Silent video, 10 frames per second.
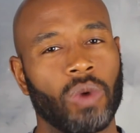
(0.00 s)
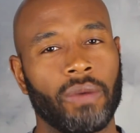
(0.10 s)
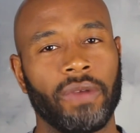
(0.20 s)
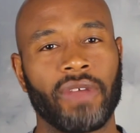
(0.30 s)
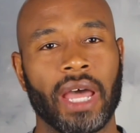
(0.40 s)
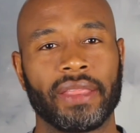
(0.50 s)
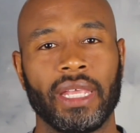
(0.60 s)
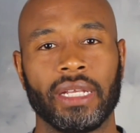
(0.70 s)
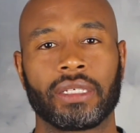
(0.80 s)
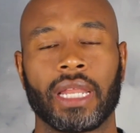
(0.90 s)
why we've got
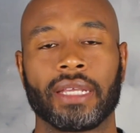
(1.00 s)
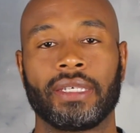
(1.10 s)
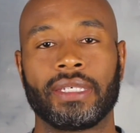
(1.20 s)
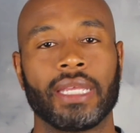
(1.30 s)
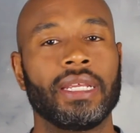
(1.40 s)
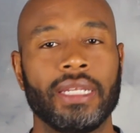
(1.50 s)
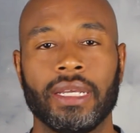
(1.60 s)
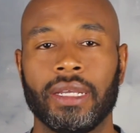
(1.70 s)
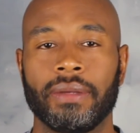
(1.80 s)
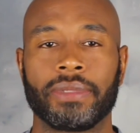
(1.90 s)
things like
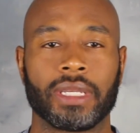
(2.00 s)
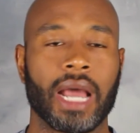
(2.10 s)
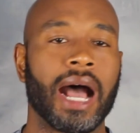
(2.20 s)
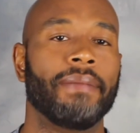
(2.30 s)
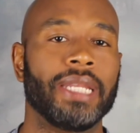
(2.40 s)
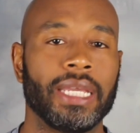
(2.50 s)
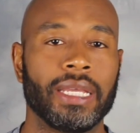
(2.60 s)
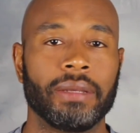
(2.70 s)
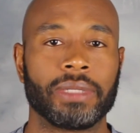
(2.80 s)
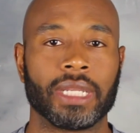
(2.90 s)
synonyms and
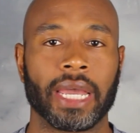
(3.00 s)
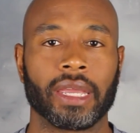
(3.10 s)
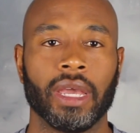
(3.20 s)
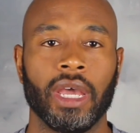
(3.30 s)
homonyms and like